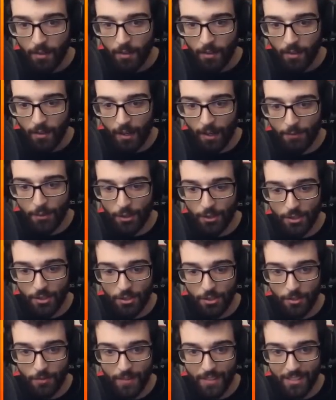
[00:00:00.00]
I've got to
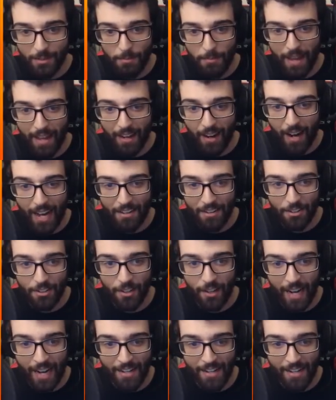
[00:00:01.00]
do this. Man, I don't know.